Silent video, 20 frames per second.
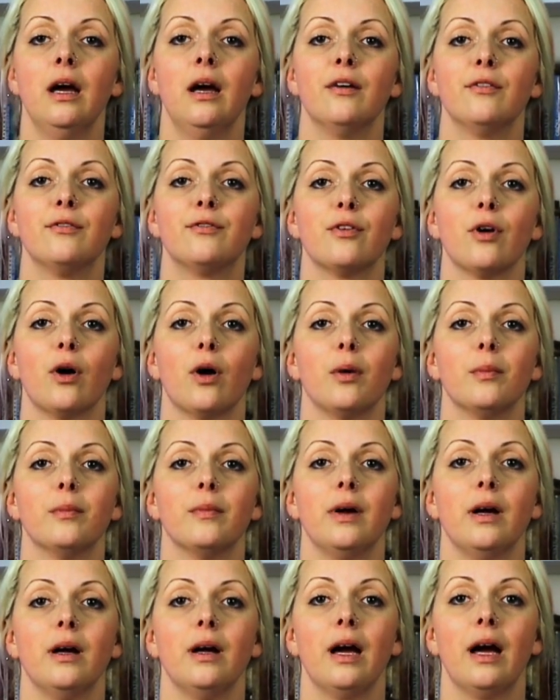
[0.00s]

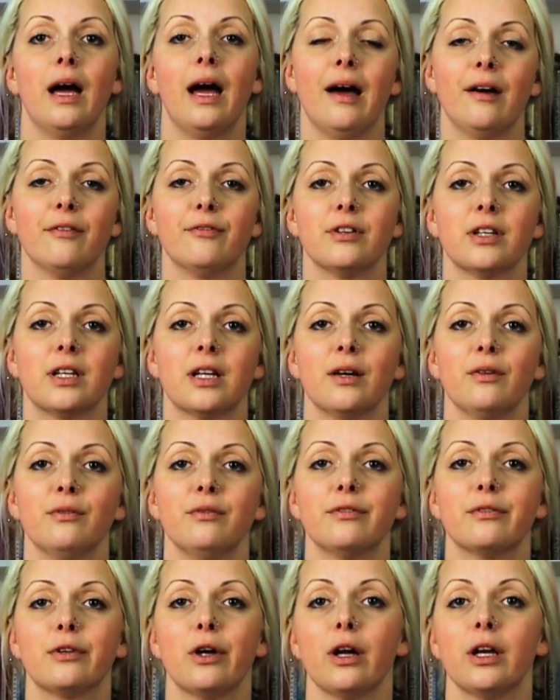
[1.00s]
From Africa,
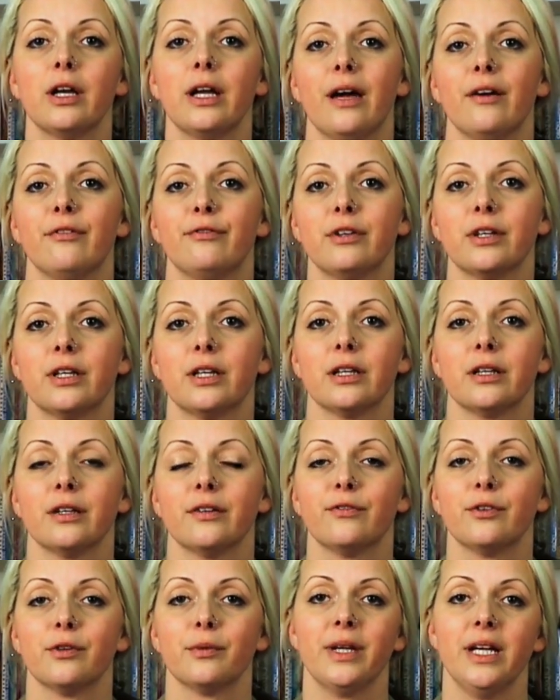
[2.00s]
we've got African.
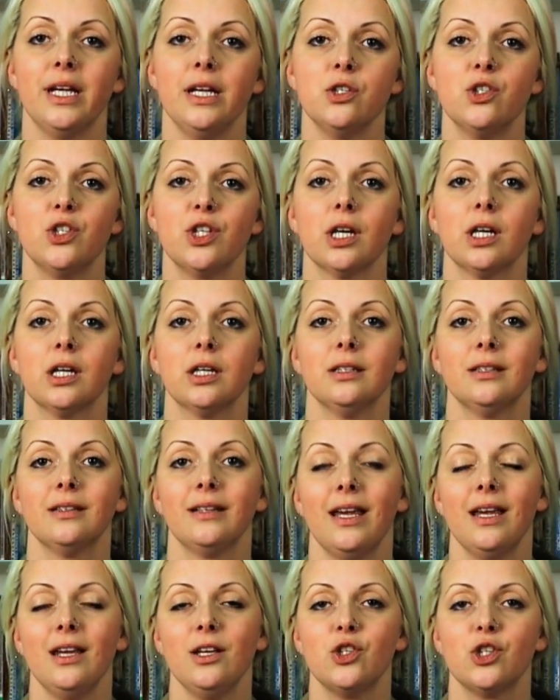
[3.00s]
From Asia,
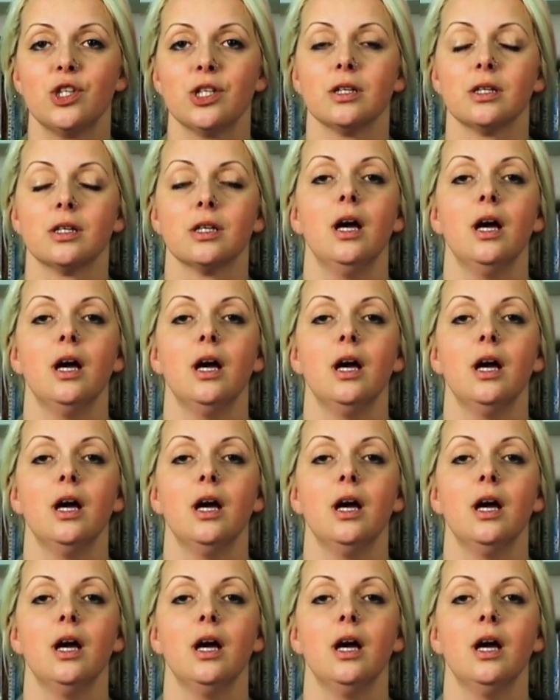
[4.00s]
Asian.